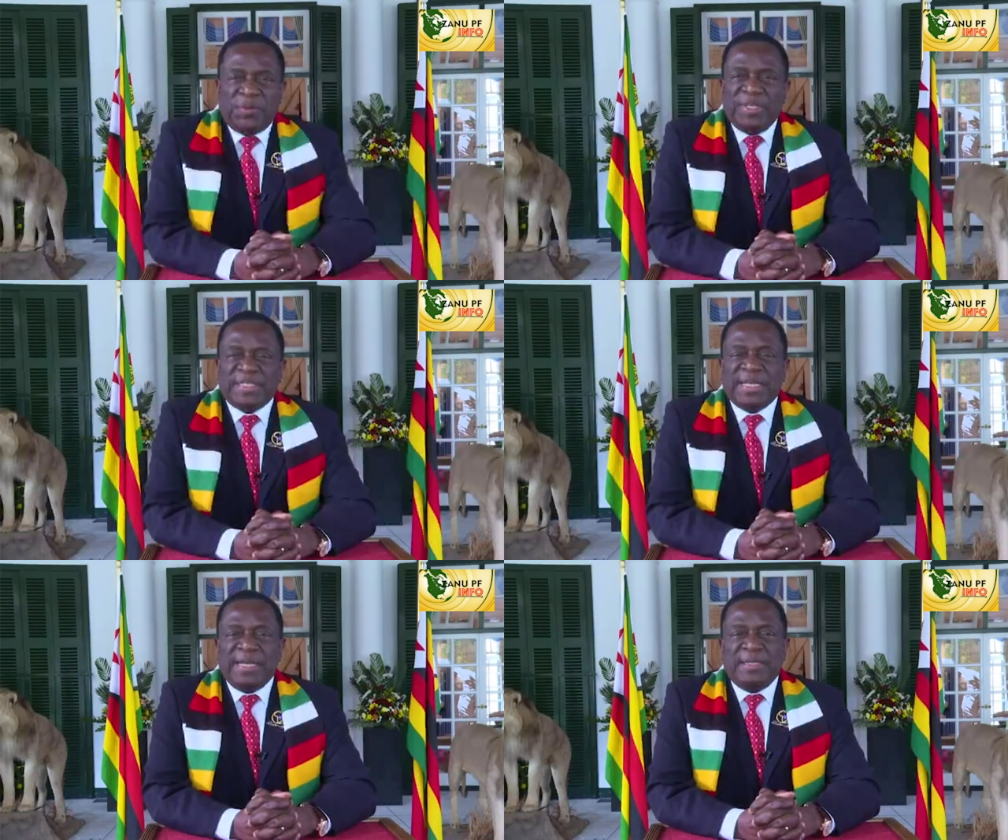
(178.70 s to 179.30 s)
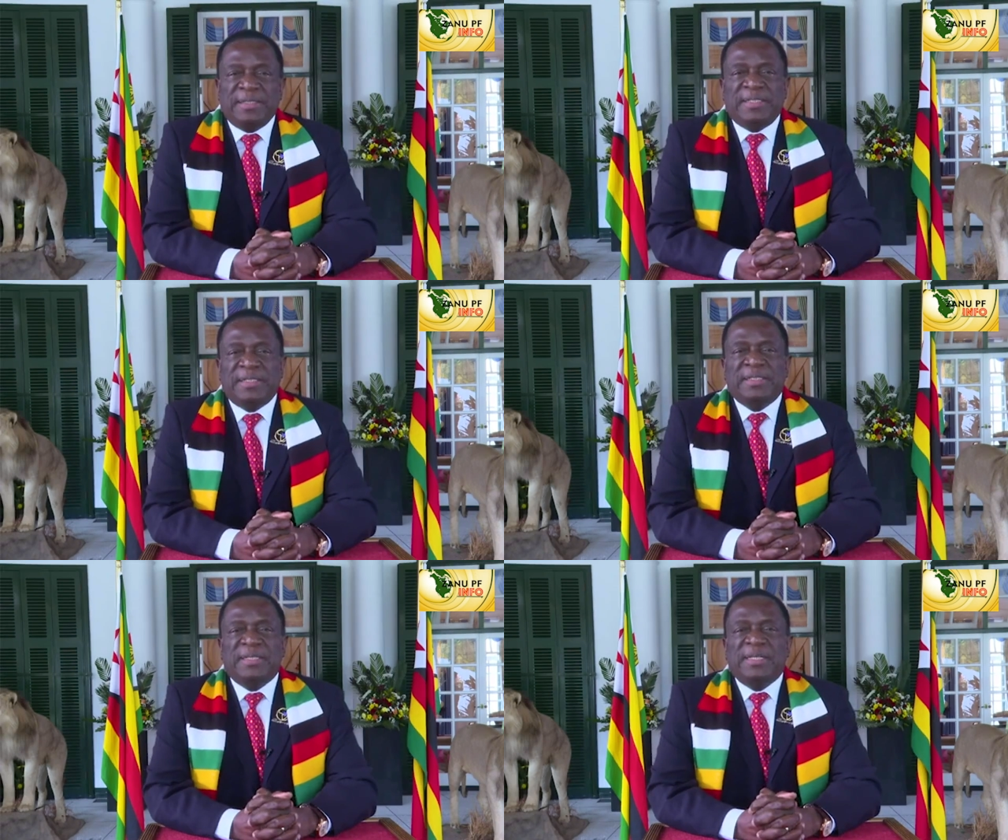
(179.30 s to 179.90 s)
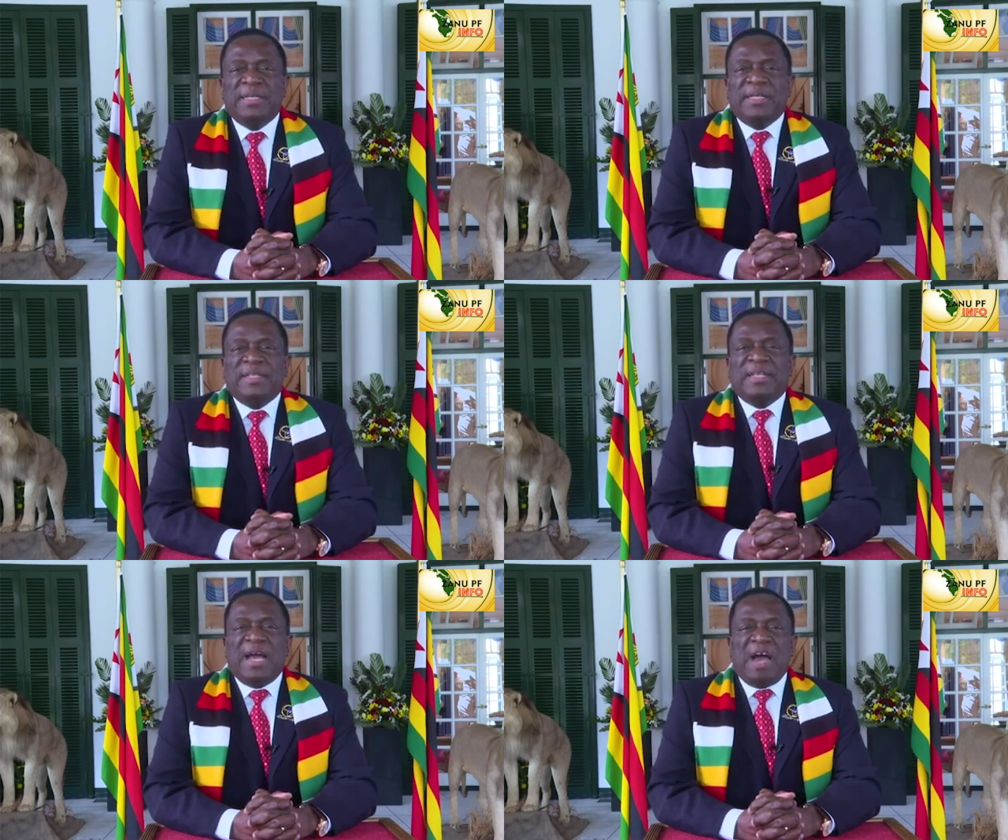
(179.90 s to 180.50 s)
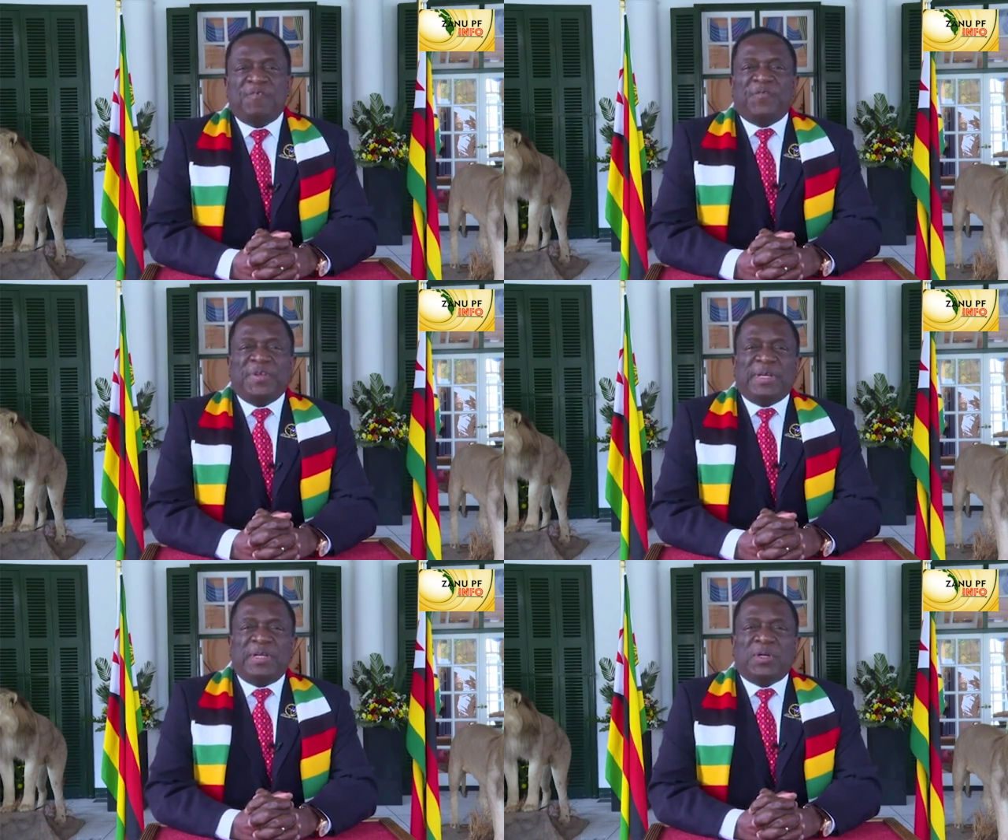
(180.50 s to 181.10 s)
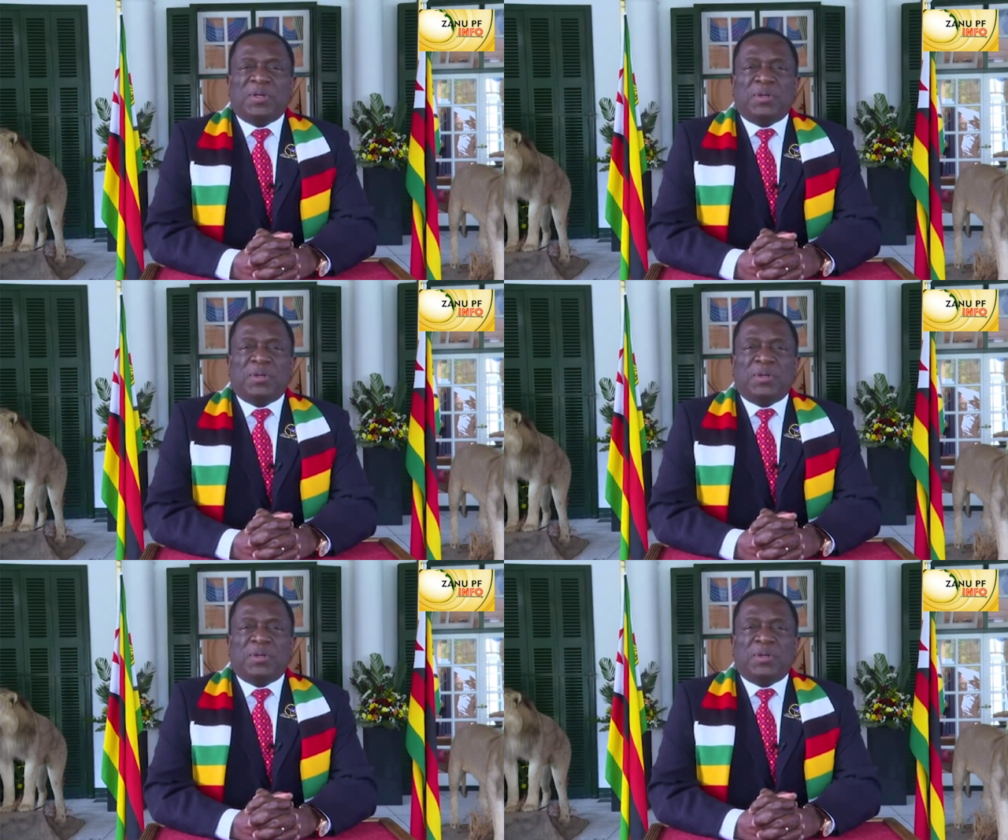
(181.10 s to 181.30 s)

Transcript: To this end, the African